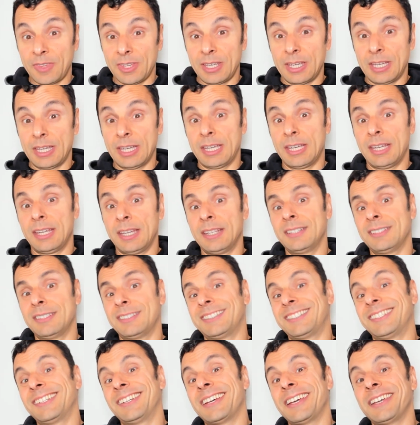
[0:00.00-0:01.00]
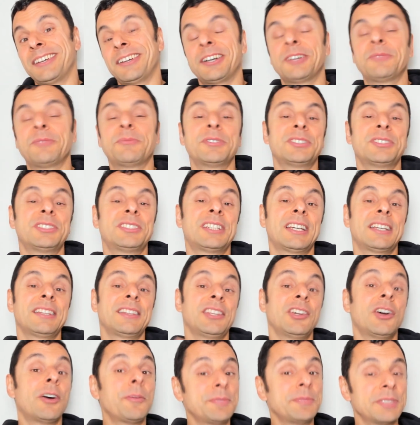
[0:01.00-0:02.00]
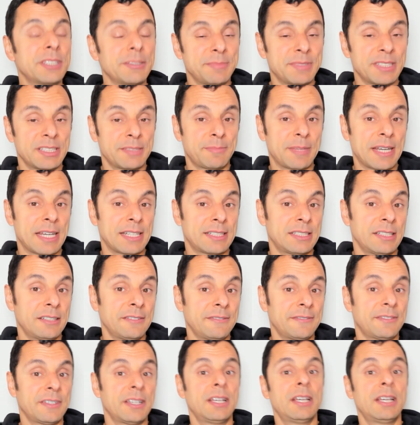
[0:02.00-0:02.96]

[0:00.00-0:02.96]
And today I want to take the opposite perspective,